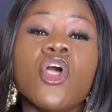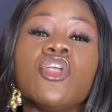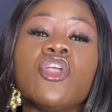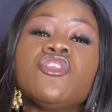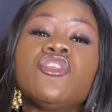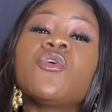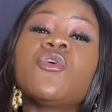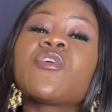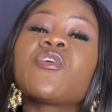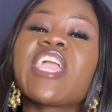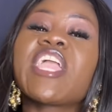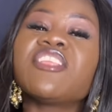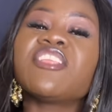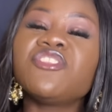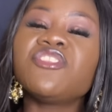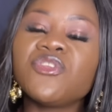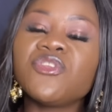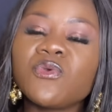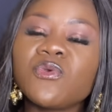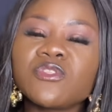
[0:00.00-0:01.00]
you can
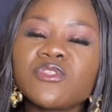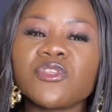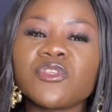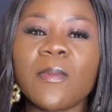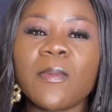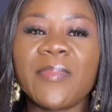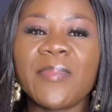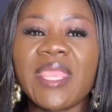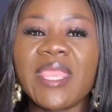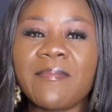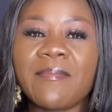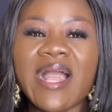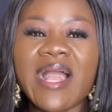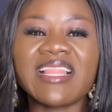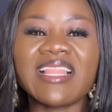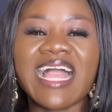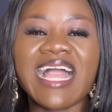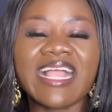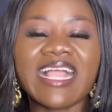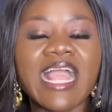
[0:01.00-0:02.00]
use your PayPal
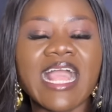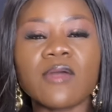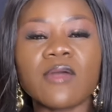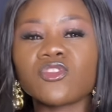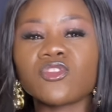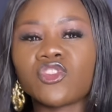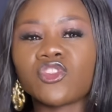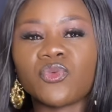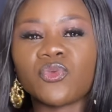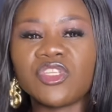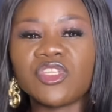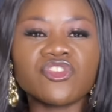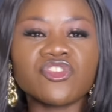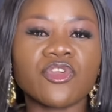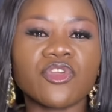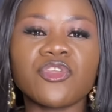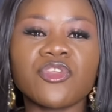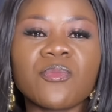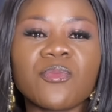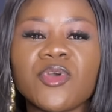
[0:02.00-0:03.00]
account to withdraw
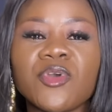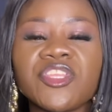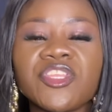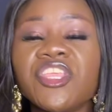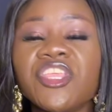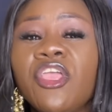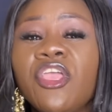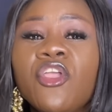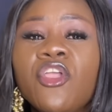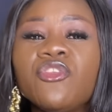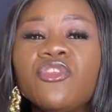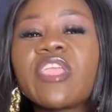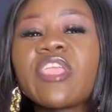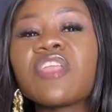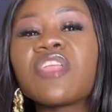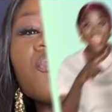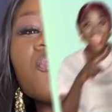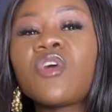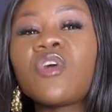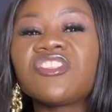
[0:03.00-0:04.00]
your money. You can
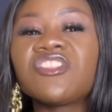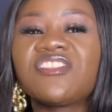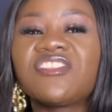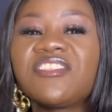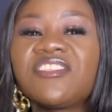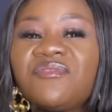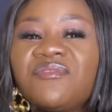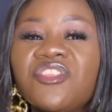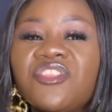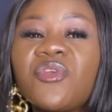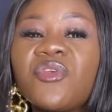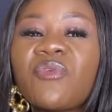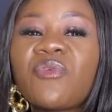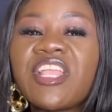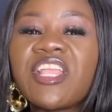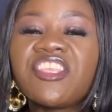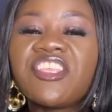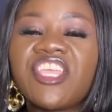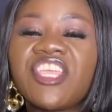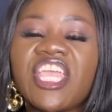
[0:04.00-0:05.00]
watch this video
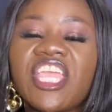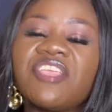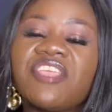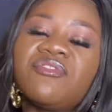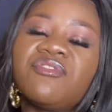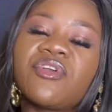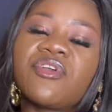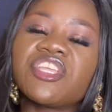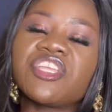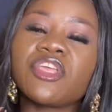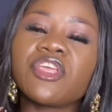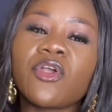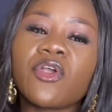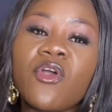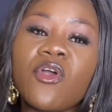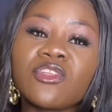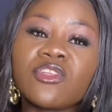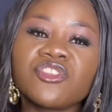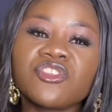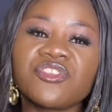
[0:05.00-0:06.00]
right here if you're in a
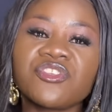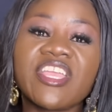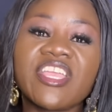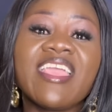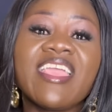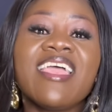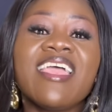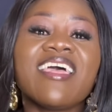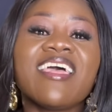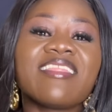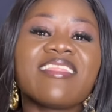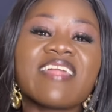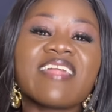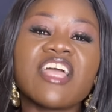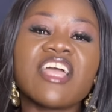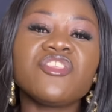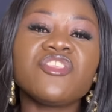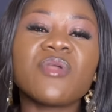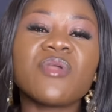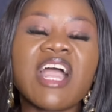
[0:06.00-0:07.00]
country that
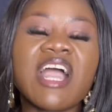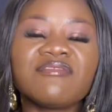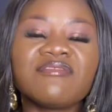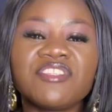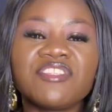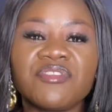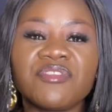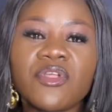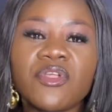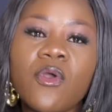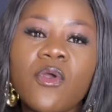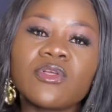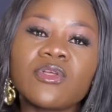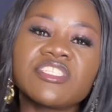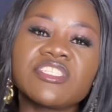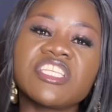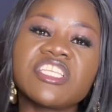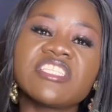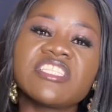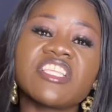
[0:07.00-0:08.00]
you have
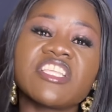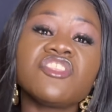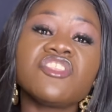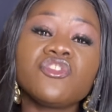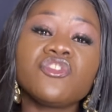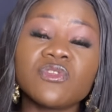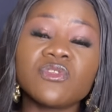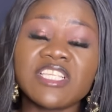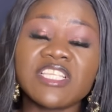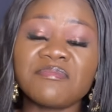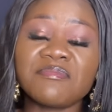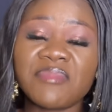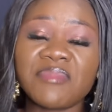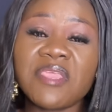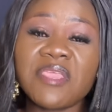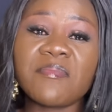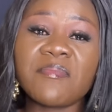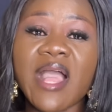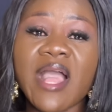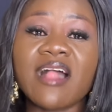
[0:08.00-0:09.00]
difficulties in using
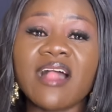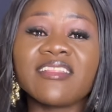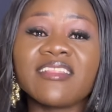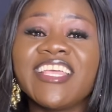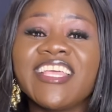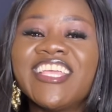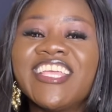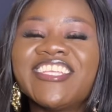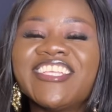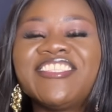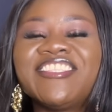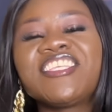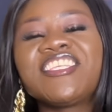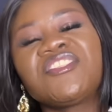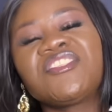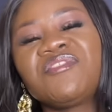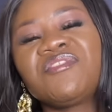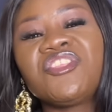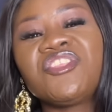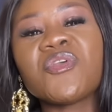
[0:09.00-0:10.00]
PayPal. This
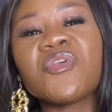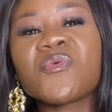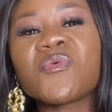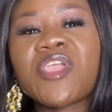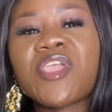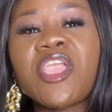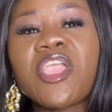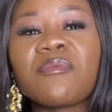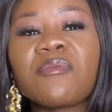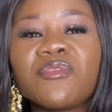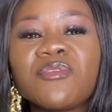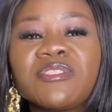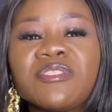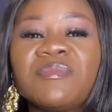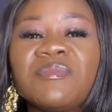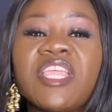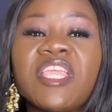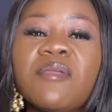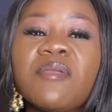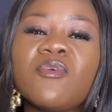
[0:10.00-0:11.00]
video will help you to
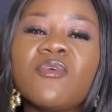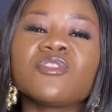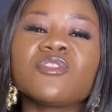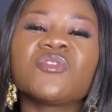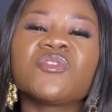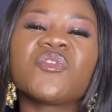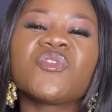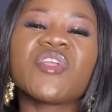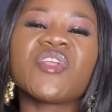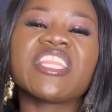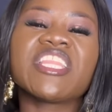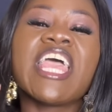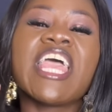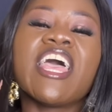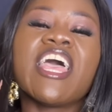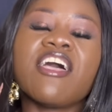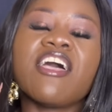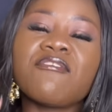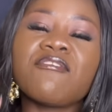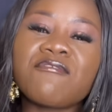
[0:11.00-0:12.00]
be able to create
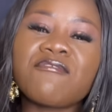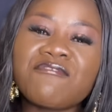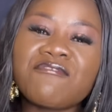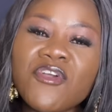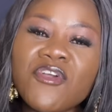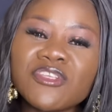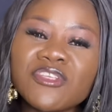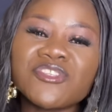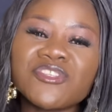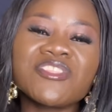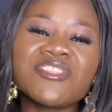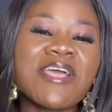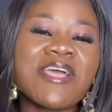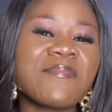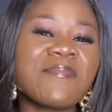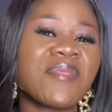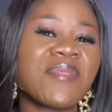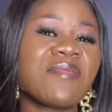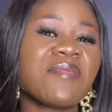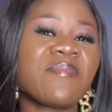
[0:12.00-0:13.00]
a functional
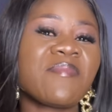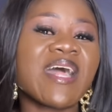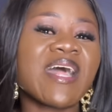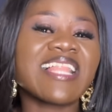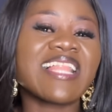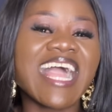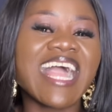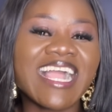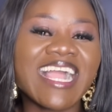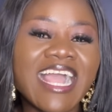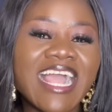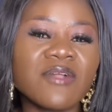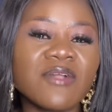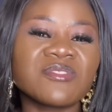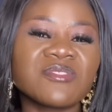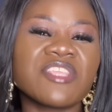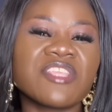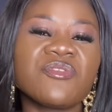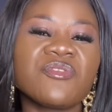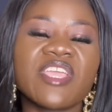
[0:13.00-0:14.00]
PayPal account
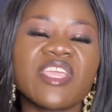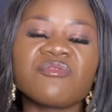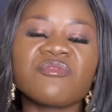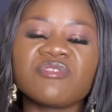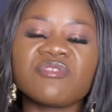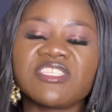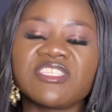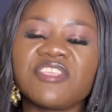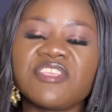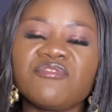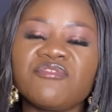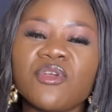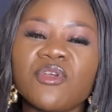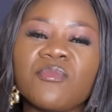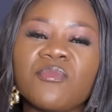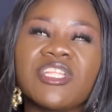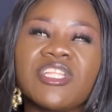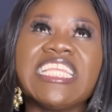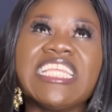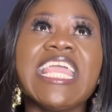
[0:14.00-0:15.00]
so you can receive your
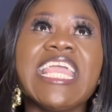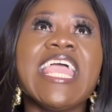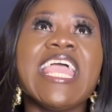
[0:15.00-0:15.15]
money